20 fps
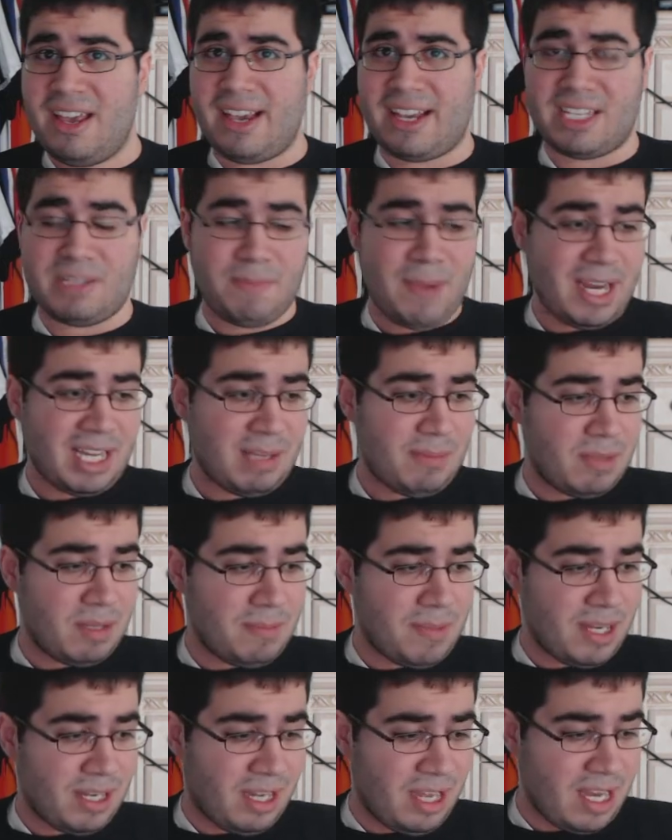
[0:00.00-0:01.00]
expect him
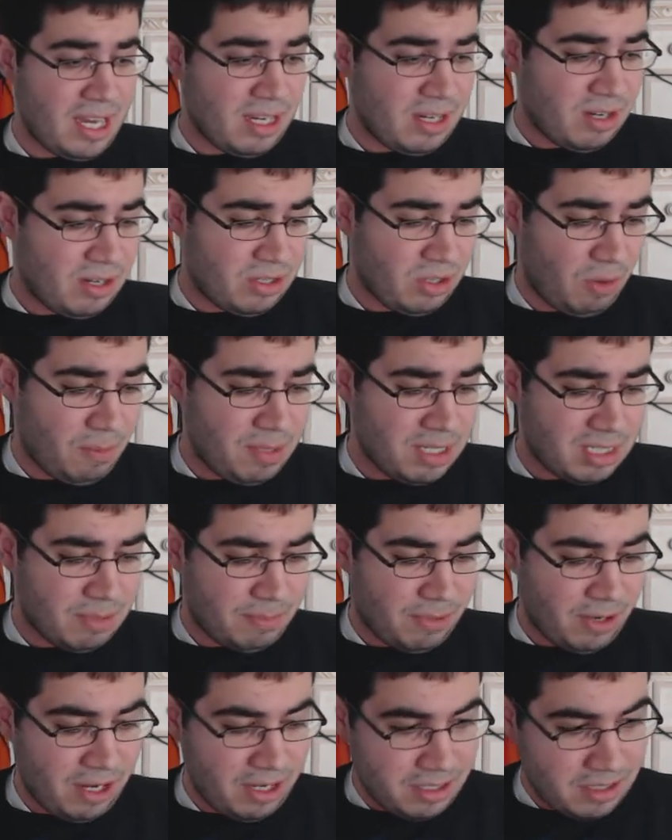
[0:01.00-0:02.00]
to be late. Don't be
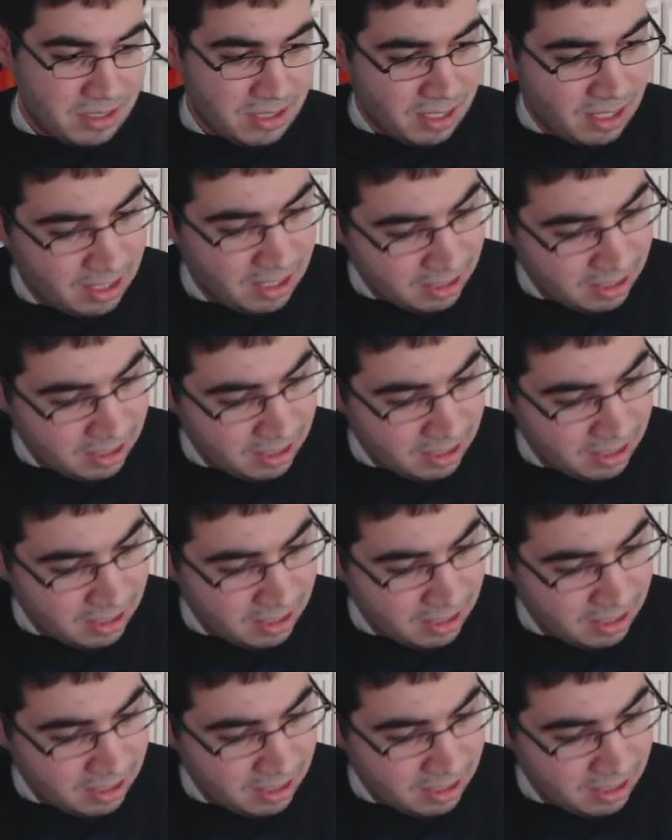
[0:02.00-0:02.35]
surprised.